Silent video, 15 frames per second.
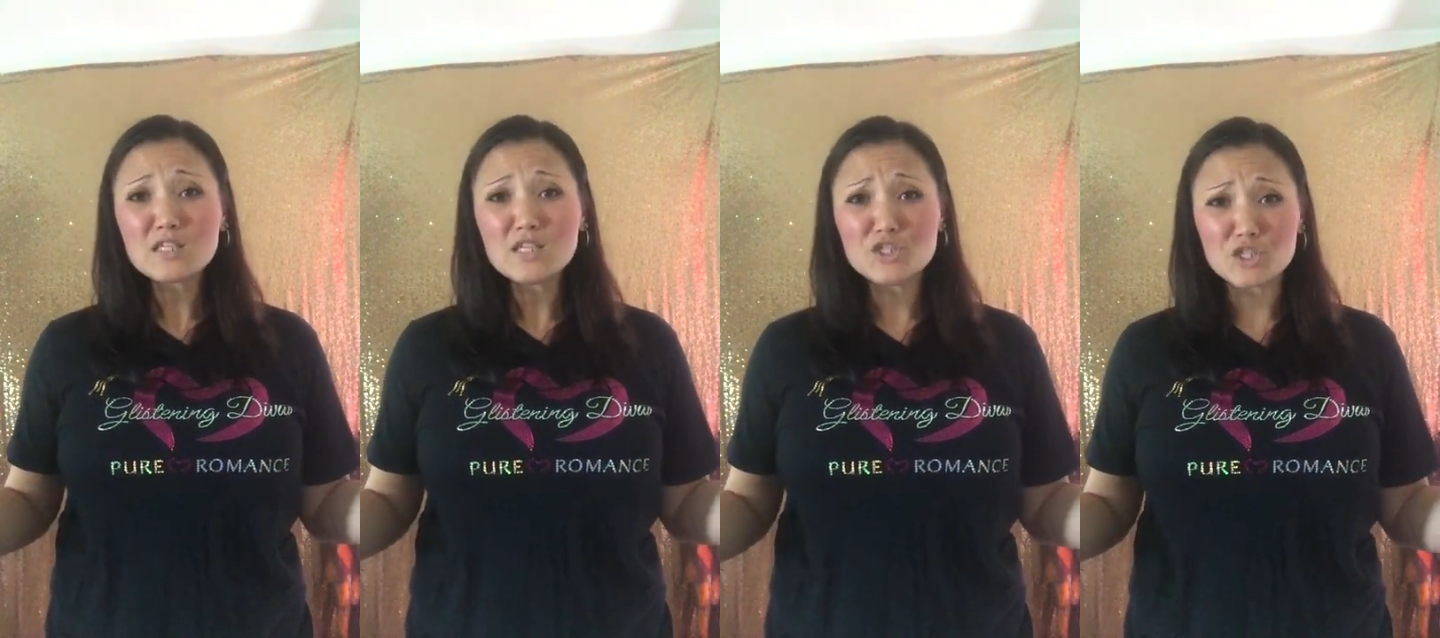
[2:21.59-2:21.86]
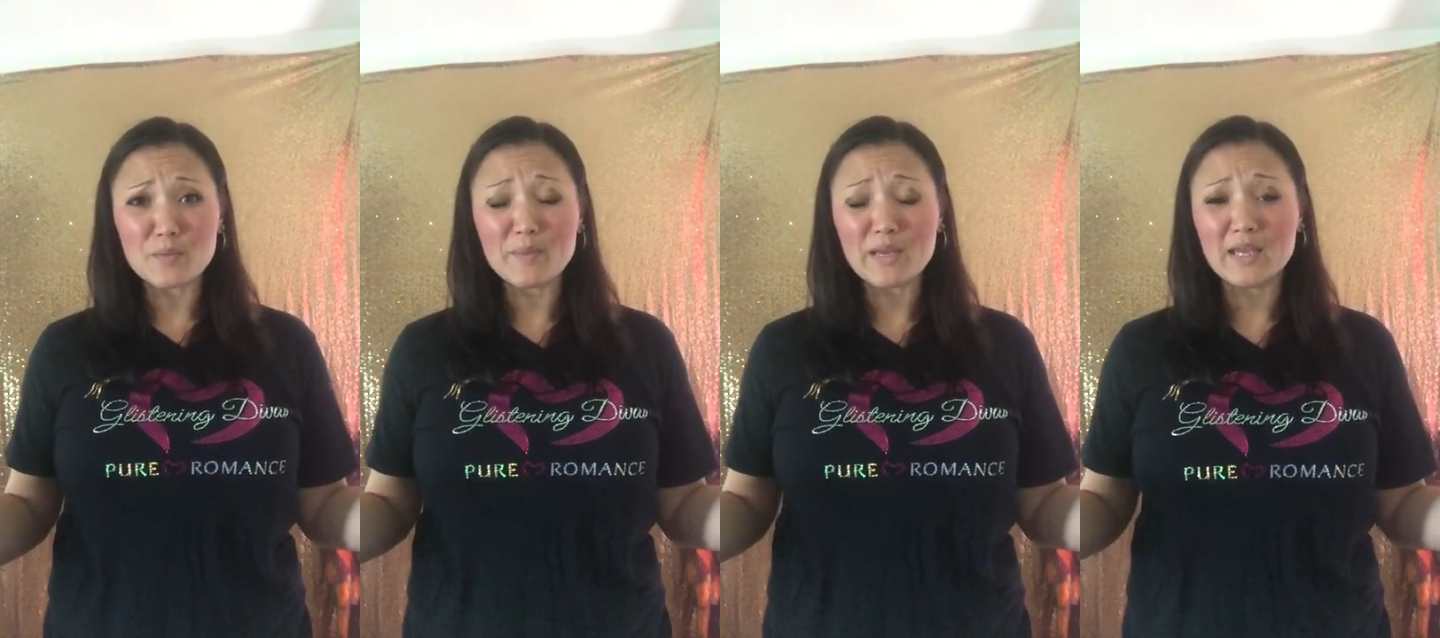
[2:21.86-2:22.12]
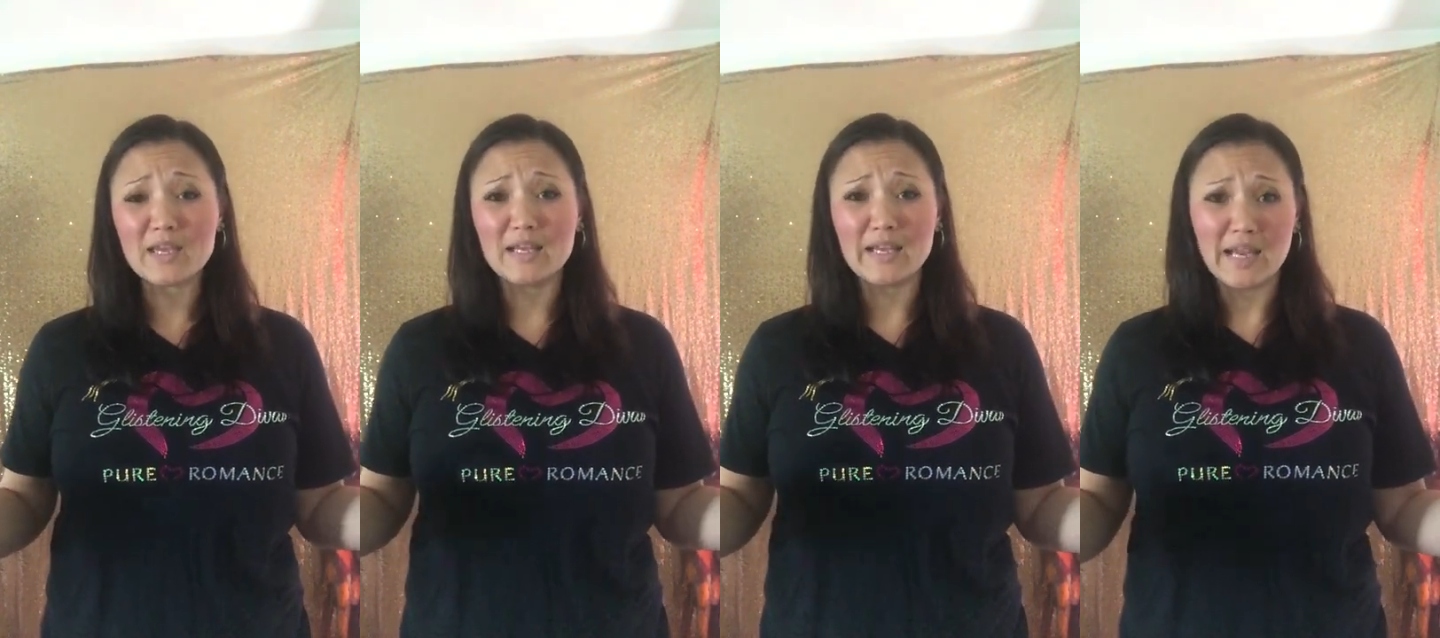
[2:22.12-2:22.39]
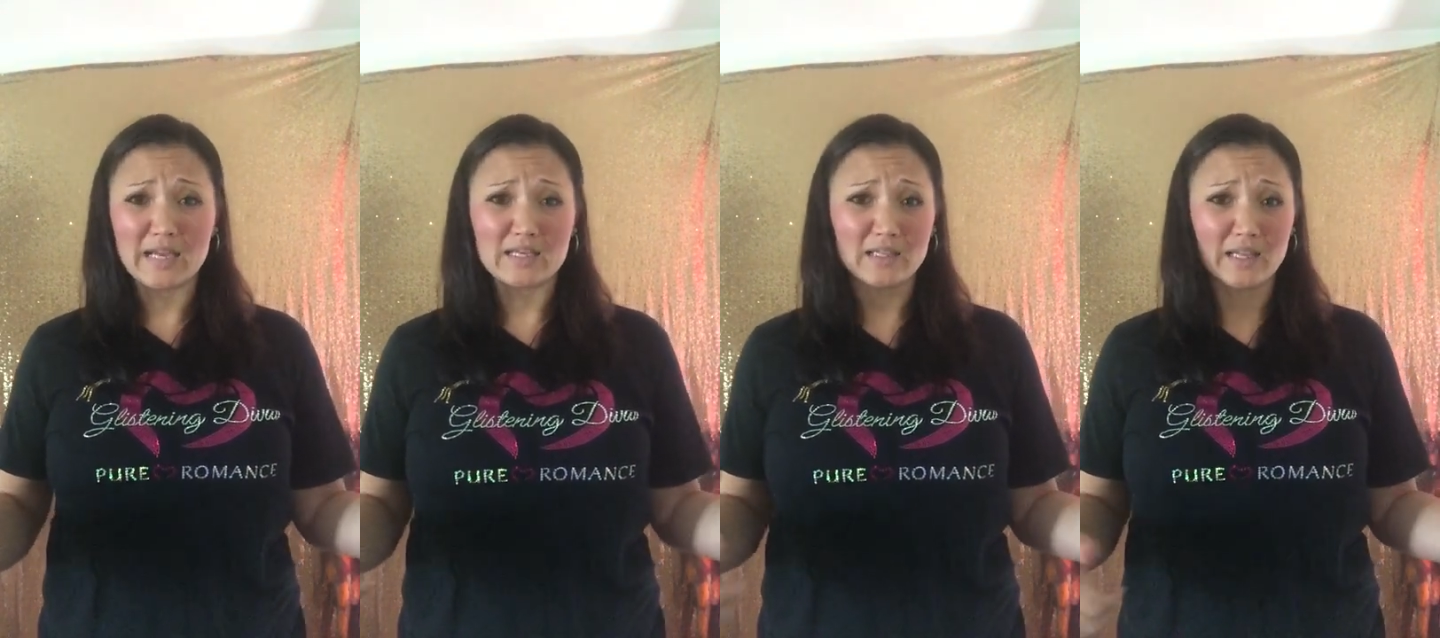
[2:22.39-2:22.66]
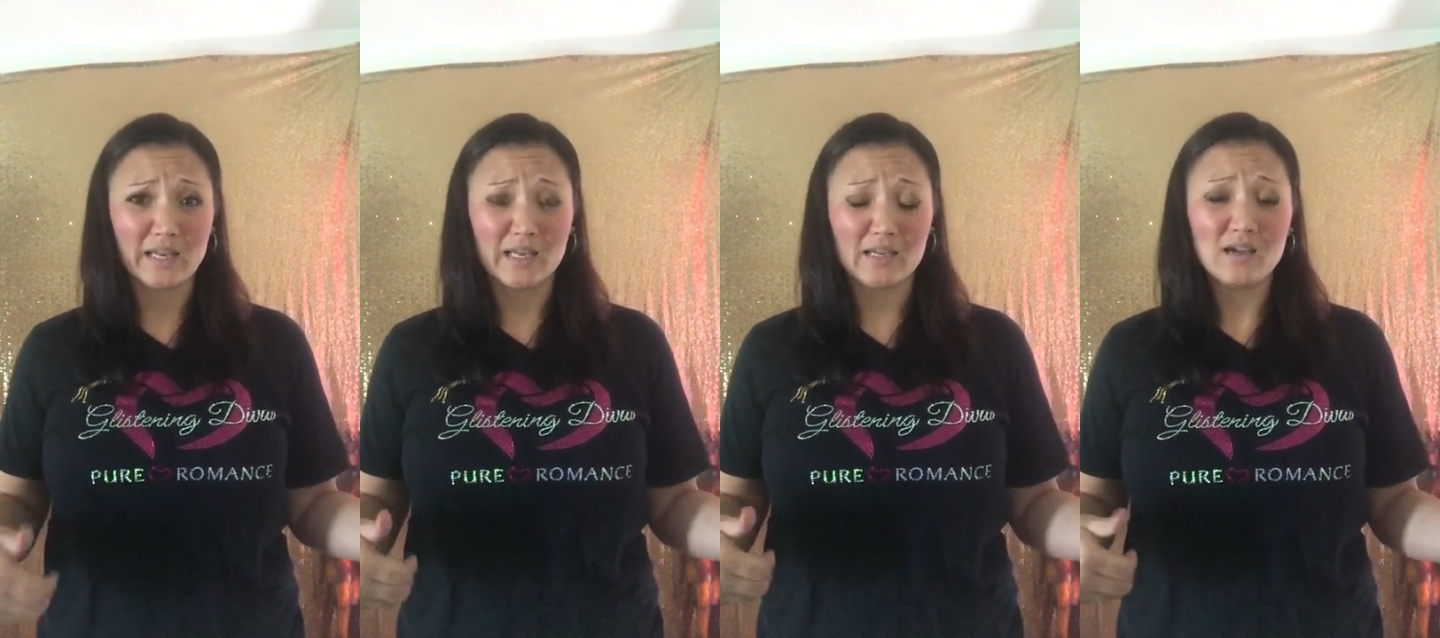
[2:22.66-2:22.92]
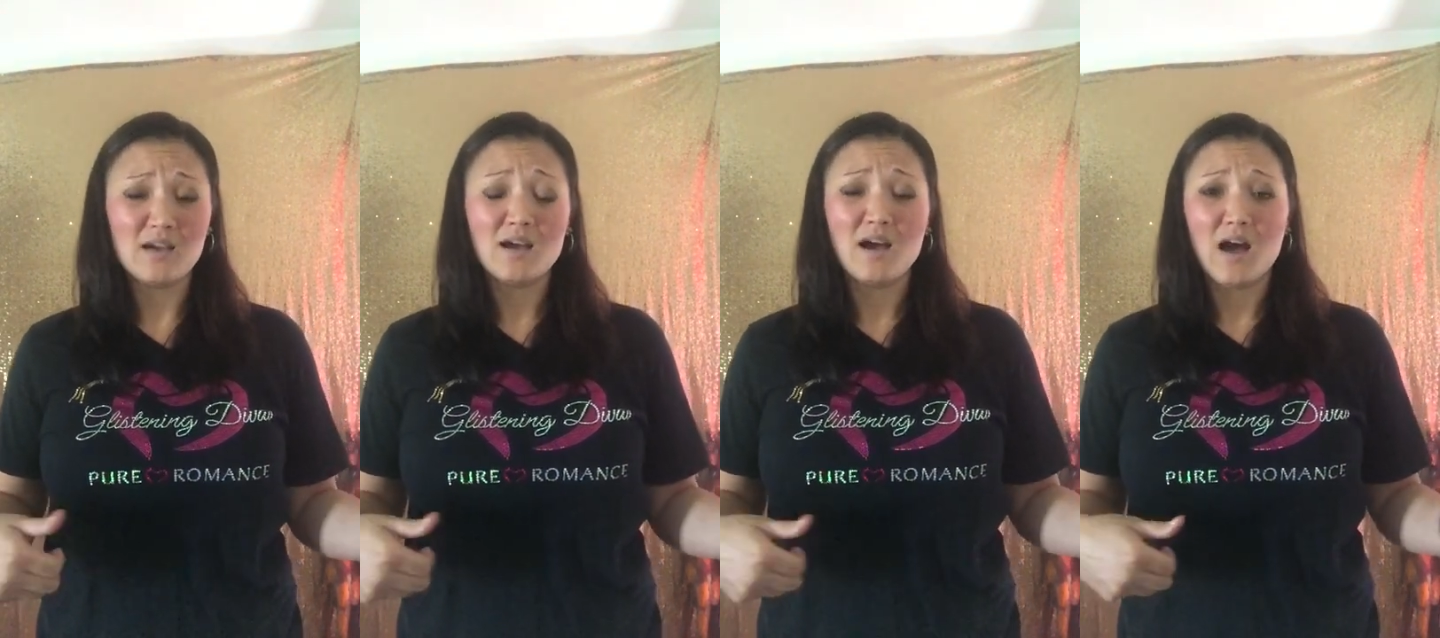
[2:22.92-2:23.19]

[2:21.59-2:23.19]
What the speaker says: shipping and handling,